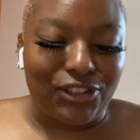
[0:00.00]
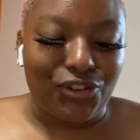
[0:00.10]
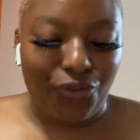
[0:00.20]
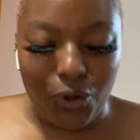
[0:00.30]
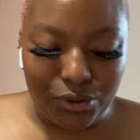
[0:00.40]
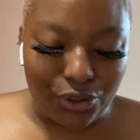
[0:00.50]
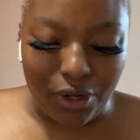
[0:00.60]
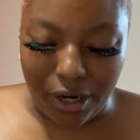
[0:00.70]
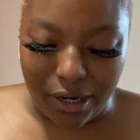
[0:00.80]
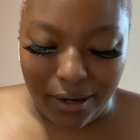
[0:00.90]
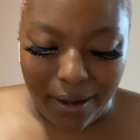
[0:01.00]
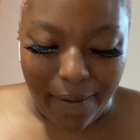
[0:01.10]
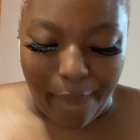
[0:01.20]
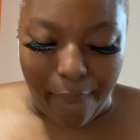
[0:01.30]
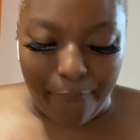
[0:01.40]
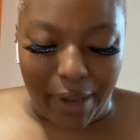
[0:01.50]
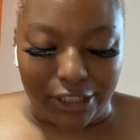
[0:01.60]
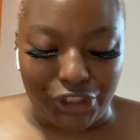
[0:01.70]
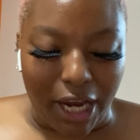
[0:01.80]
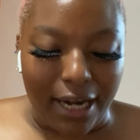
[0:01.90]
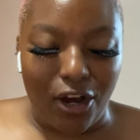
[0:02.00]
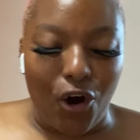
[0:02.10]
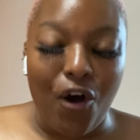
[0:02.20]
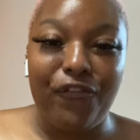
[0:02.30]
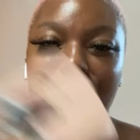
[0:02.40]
through to her by trying to offer